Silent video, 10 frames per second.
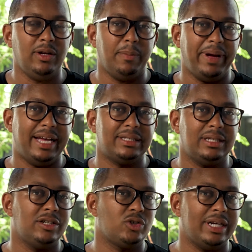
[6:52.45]
capacity
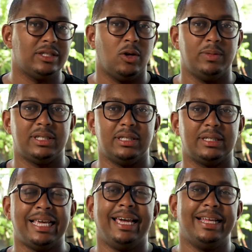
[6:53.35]
to address homelessness
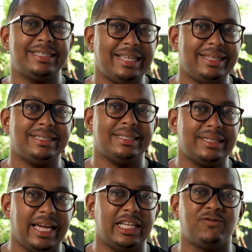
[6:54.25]
and sets the
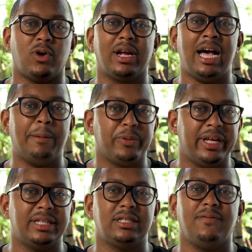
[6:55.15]
stage for a
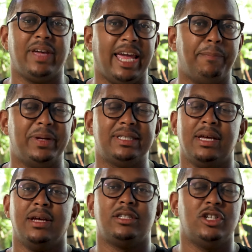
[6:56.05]
comprehensive campus
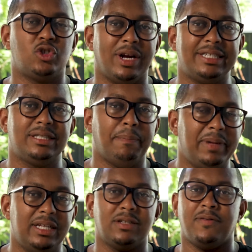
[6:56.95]
to address the
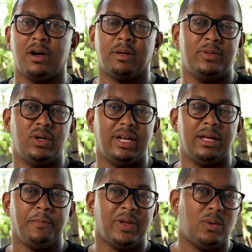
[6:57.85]
needs of our community.
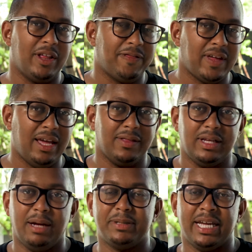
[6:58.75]
I want to thank
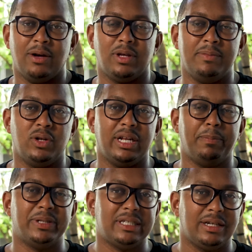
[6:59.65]
the Uptown community,
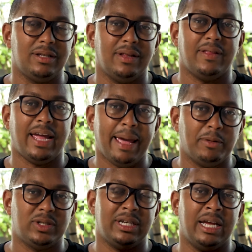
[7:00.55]
particularly the Hamilton